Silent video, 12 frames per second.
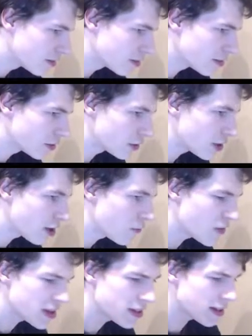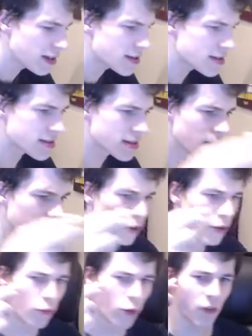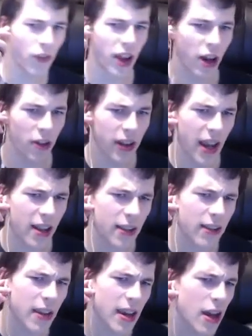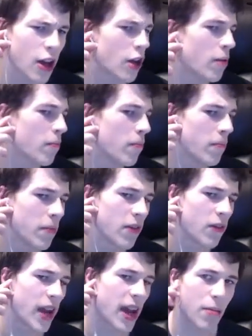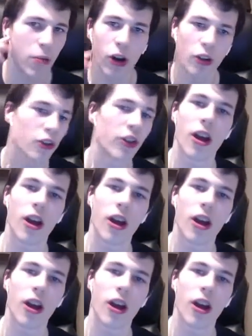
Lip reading: so this is what they are against the AirPods.